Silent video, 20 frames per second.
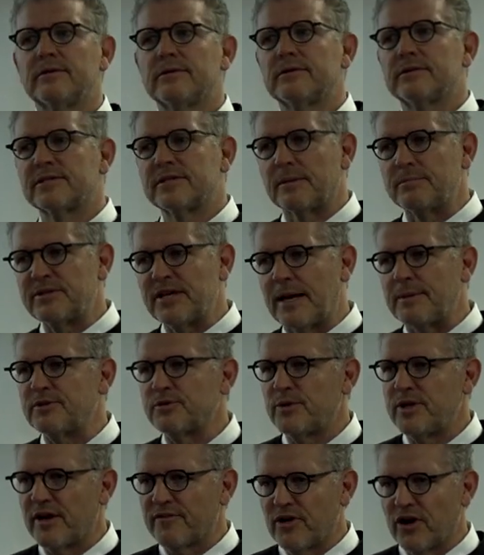Sometimes
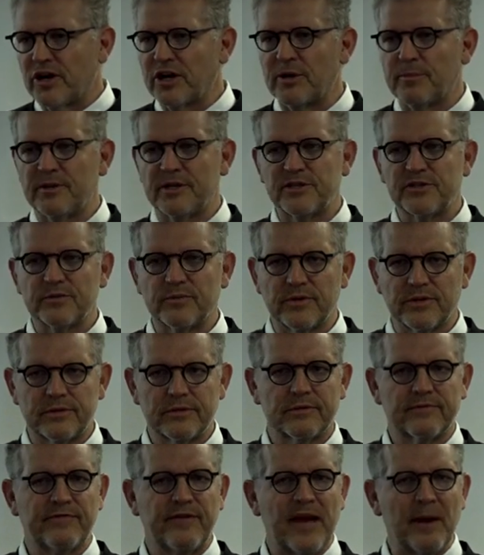we have arguments with
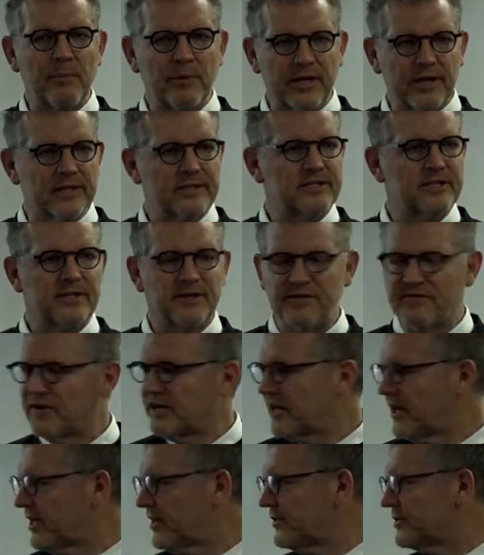family and
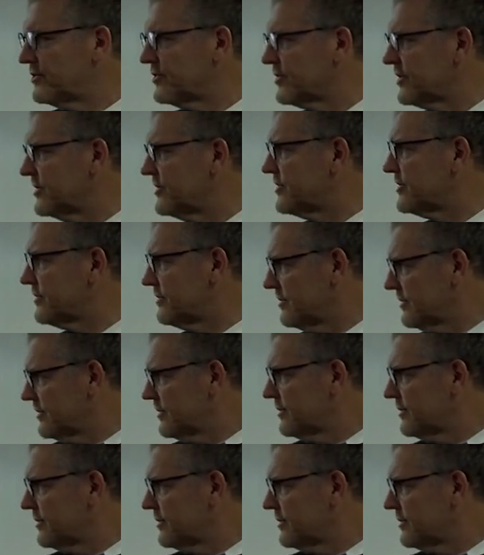significant others because